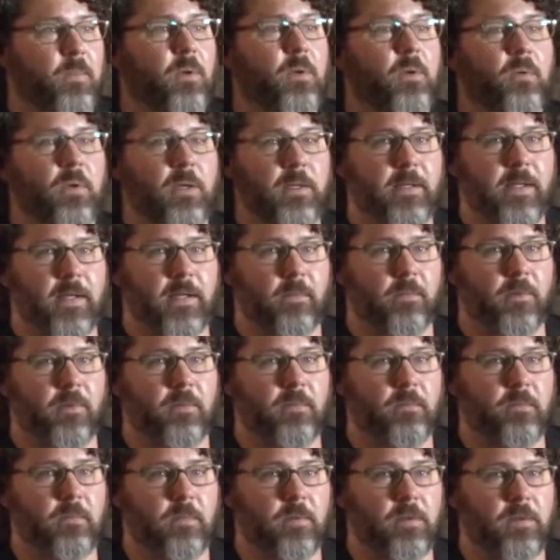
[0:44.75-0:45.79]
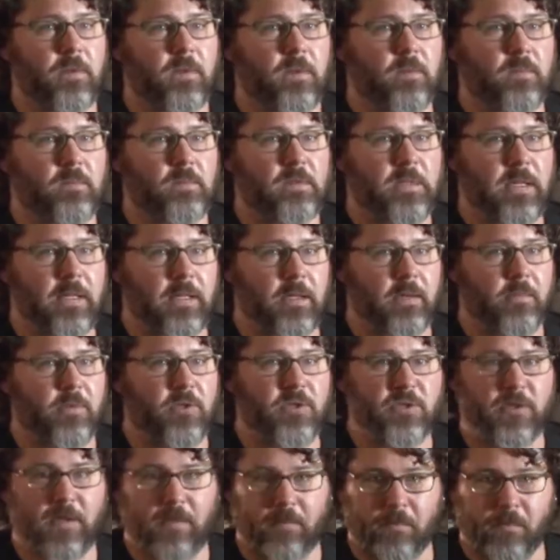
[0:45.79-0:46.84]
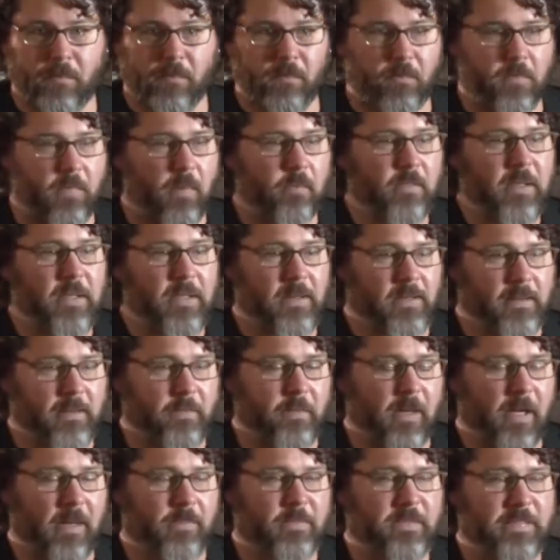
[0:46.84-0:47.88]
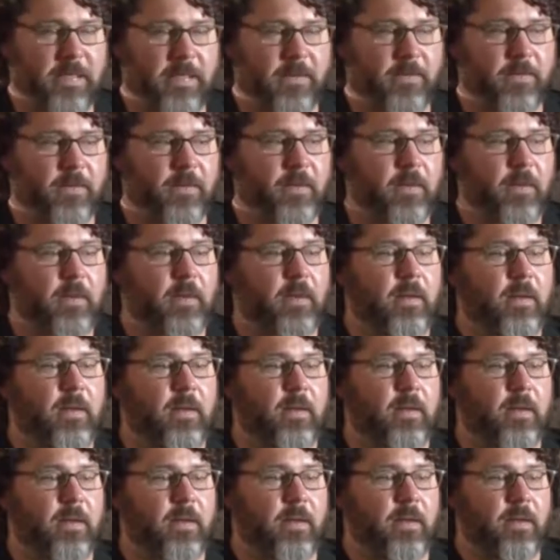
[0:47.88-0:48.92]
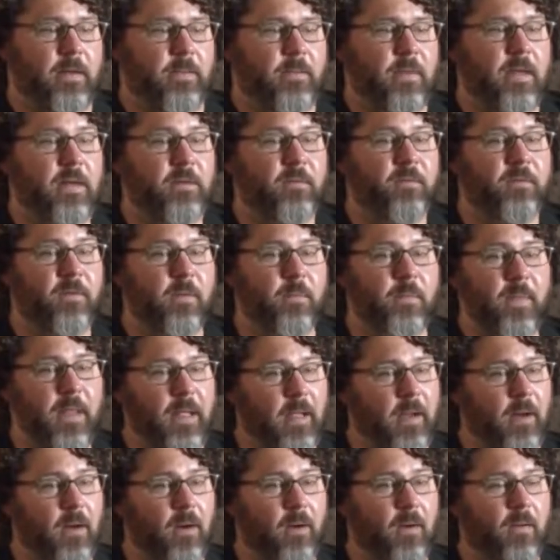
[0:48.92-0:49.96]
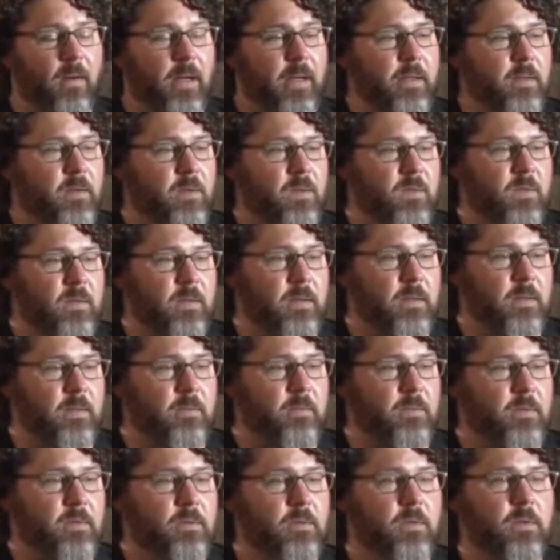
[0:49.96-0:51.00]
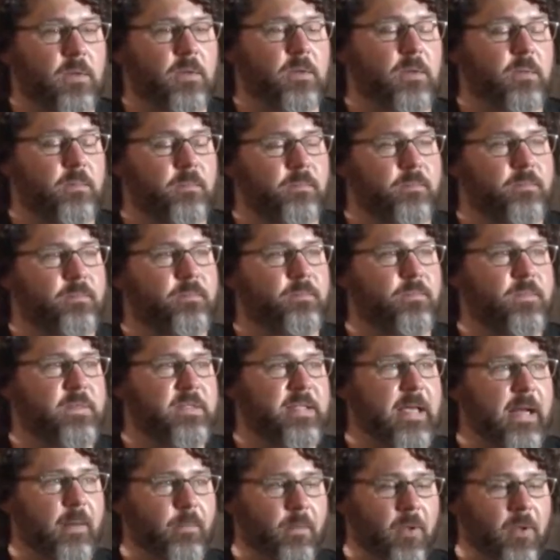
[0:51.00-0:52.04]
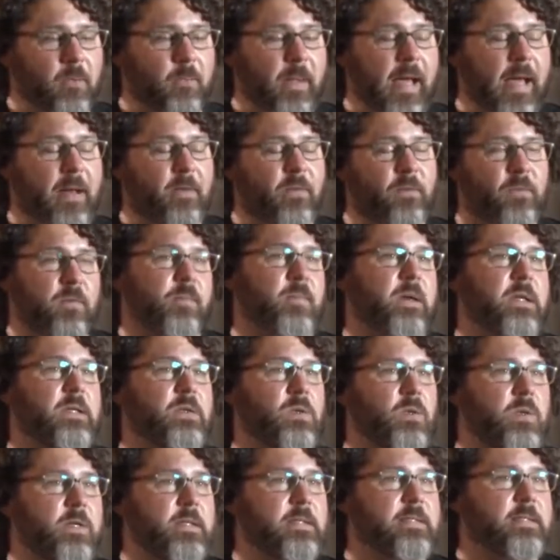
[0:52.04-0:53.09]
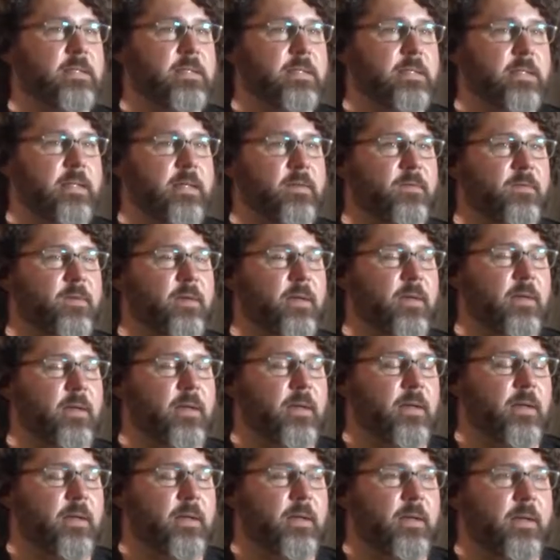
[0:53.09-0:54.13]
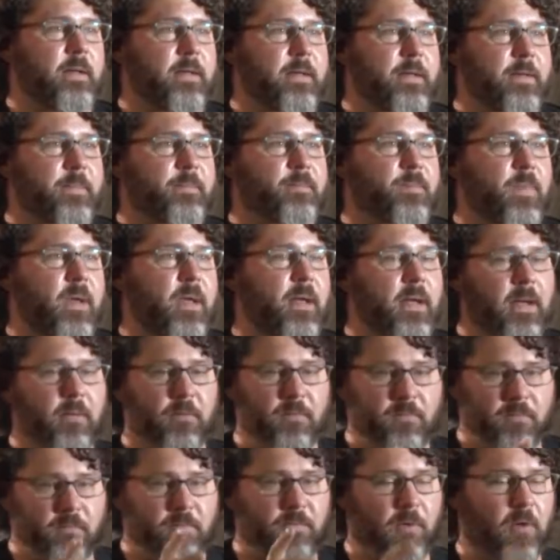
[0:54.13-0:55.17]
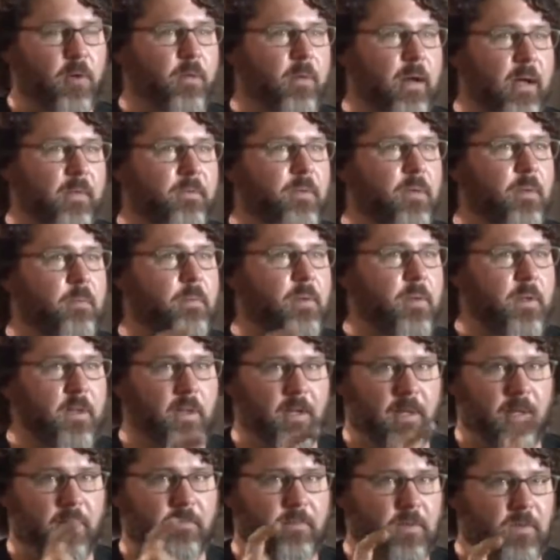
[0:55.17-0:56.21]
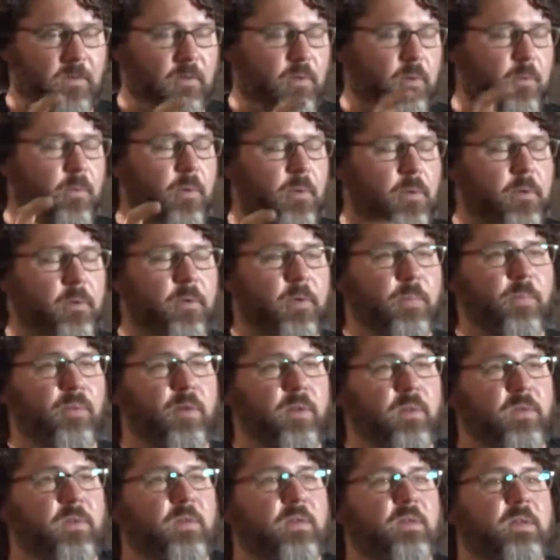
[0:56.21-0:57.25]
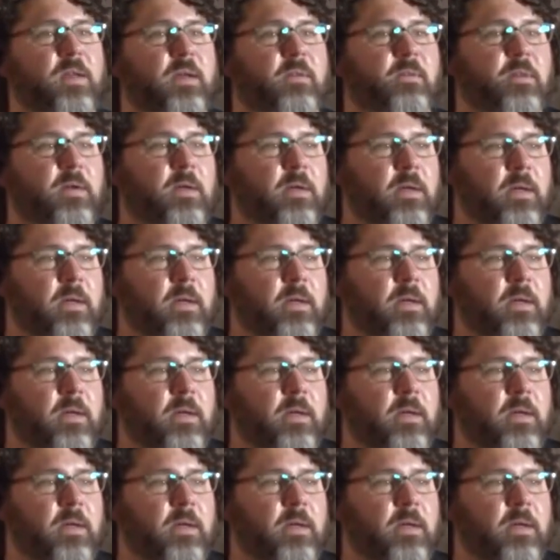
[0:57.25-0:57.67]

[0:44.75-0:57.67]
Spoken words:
Polaroid camera where you can take an image and it immediately pops out. And from there, I used to set up little battles with my toys and stuff. And I would photograph them, and then I'd have these little Polaroid prints and stuff.